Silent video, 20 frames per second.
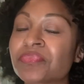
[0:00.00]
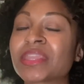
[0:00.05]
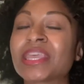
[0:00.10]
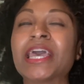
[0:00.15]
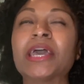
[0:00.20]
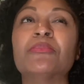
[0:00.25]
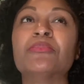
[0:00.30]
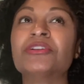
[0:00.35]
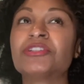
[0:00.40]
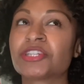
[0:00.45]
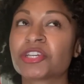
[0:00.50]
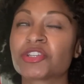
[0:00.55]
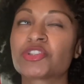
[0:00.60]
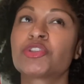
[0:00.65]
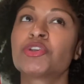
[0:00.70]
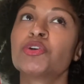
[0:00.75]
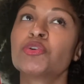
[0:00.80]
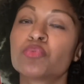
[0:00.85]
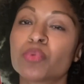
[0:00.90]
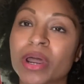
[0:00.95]
It was just
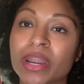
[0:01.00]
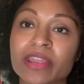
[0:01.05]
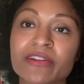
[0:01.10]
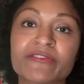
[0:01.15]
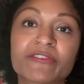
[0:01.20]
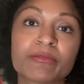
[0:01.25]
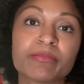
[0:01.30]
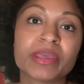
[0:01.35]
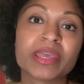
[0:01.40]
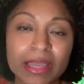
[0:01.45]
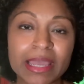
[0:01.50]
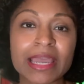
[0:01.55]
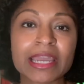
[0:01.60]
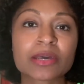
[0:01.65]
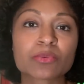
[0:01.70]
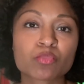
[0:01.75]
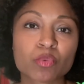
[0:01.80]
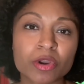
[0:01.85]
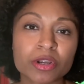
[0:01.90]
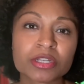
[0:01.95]
too runny for me.
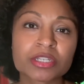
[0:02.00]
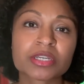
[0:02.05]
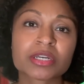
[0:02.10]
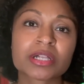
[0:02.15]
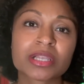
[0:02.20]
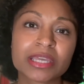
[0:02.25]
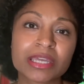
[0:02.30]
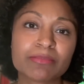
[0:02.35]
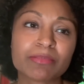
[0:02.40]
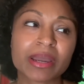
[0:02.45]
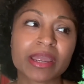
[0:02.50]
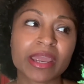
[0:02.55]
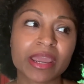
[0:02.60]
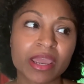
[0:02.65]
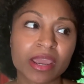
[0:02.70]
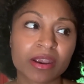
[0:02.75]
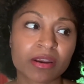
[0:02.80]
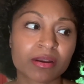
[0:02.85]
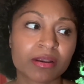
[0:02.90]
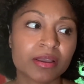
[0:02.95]
It worked to clean my
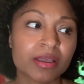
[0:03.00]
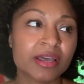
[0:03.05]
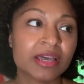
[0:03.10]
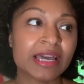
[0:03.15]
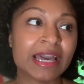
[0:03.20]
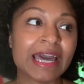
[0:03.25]
hair